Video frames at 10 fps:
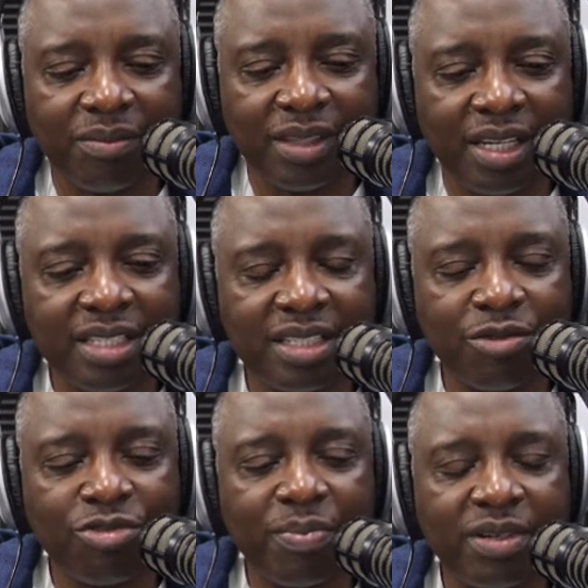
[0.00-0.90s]
This is the
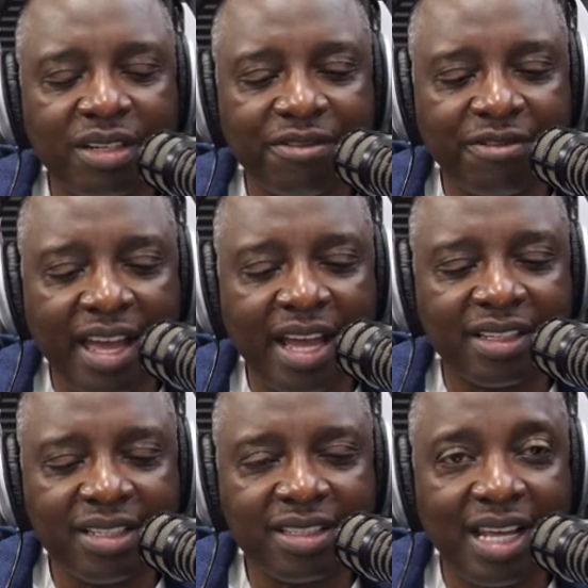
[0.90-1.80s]
rippling effect.
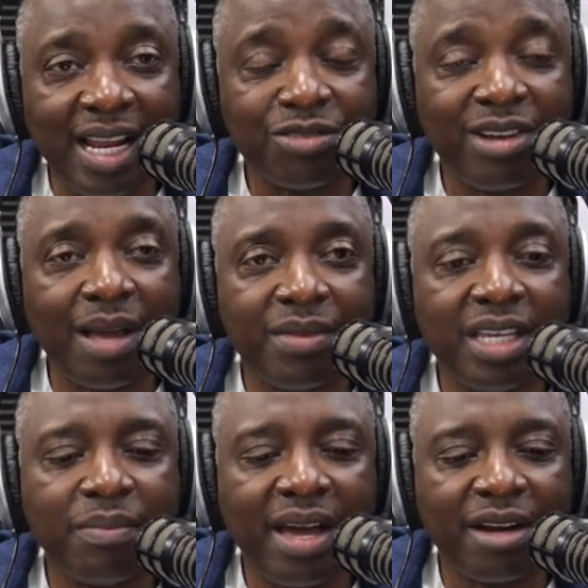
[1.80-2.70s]
That's what I
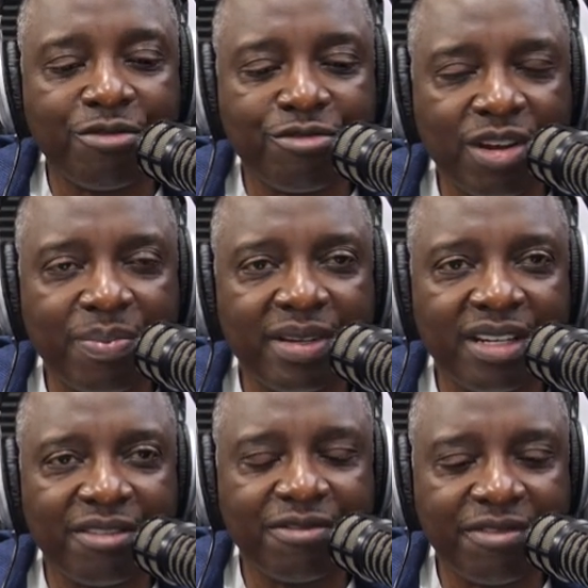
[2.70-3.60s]
mean by the rippling
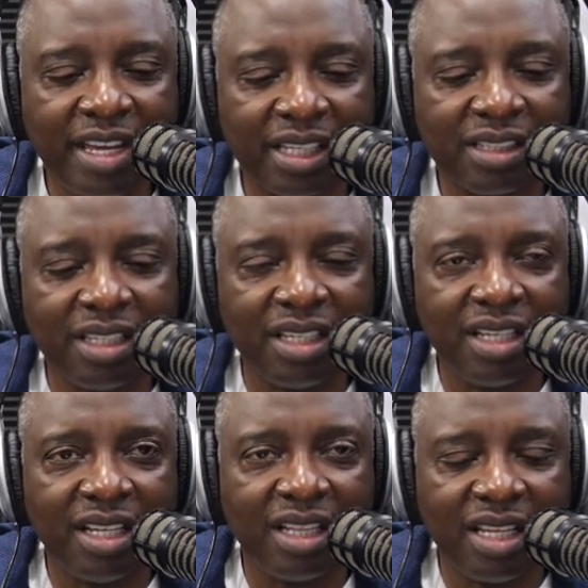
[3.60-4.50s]
effect
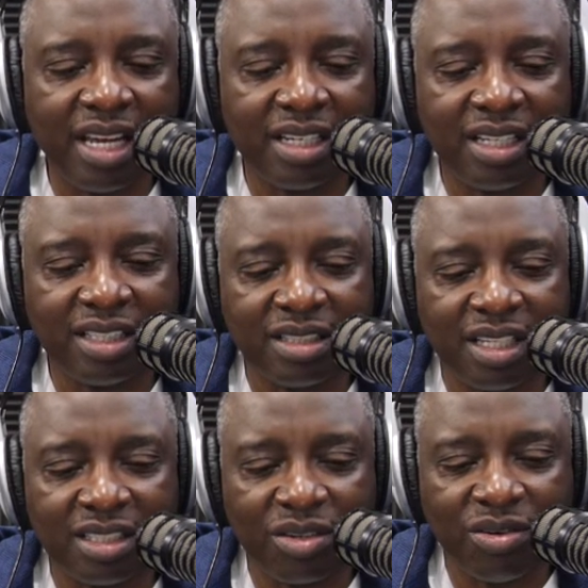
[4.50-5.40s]
that
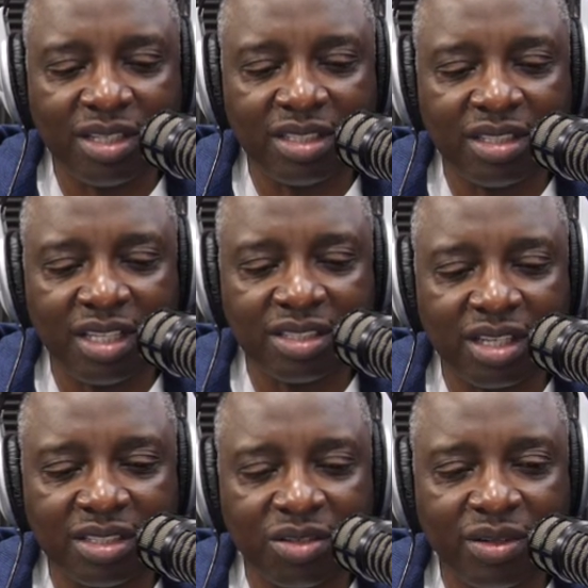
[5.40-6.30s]
it's going
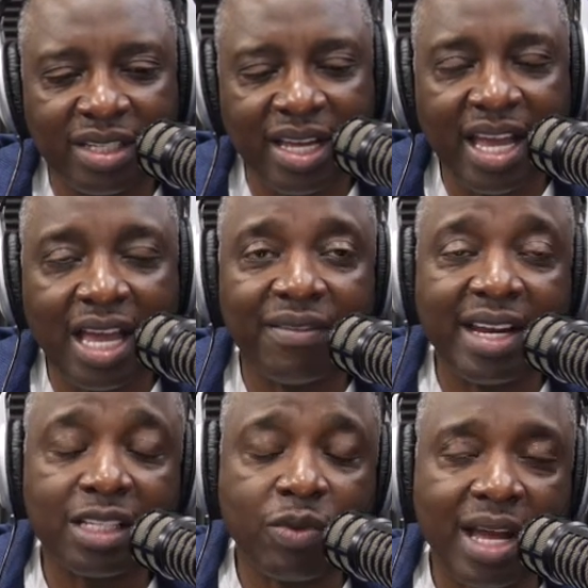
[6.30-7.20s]
to have, and
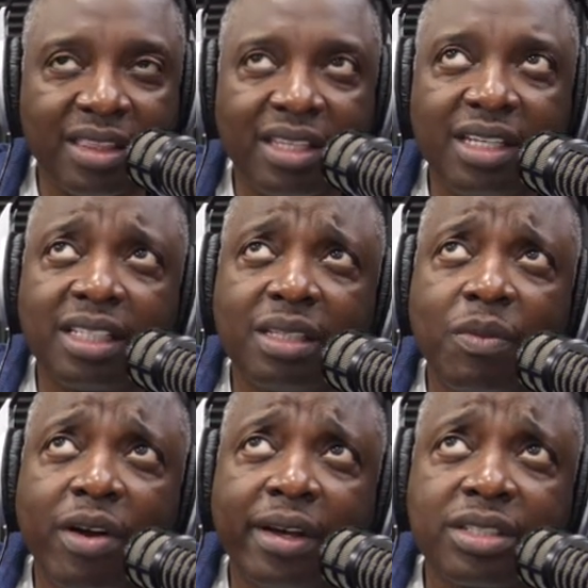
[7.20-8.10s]
that's why I think that the
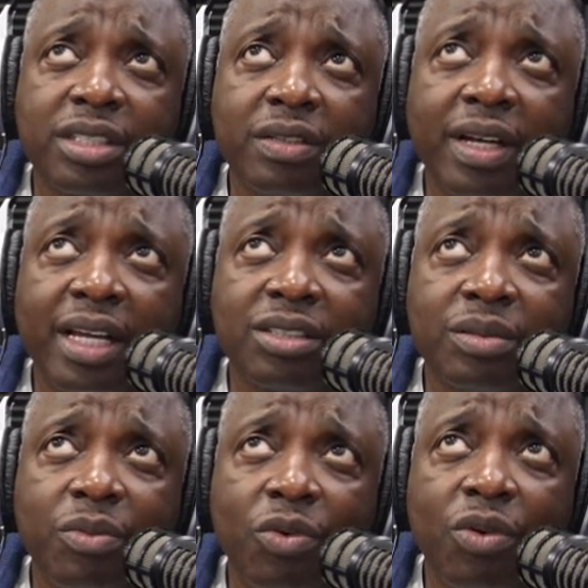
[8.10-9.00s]
market still has some
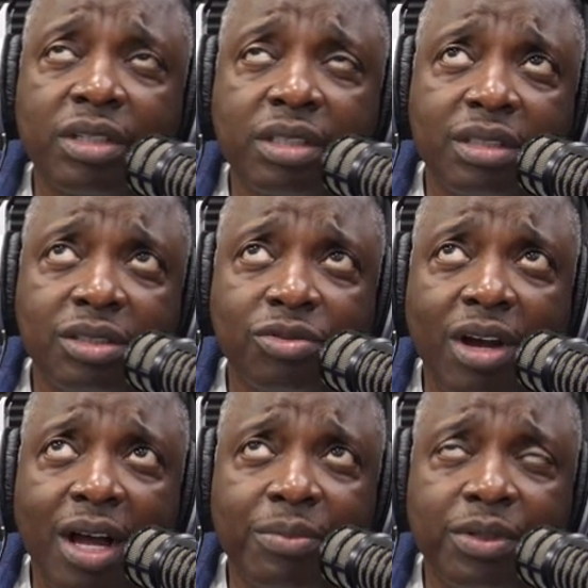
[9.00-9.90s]
more to
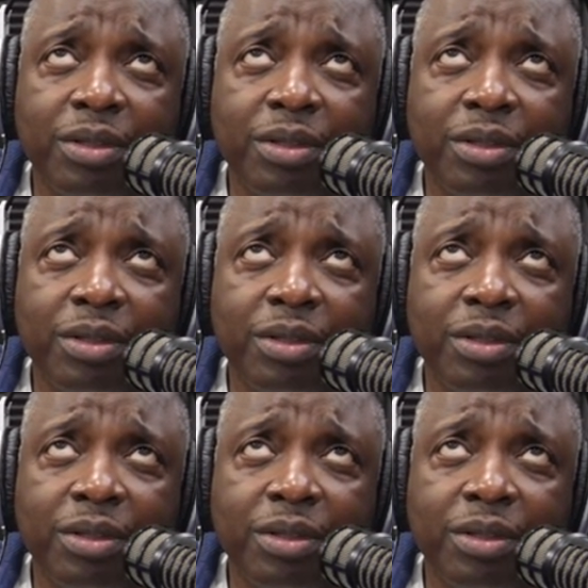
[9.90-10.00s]
drop.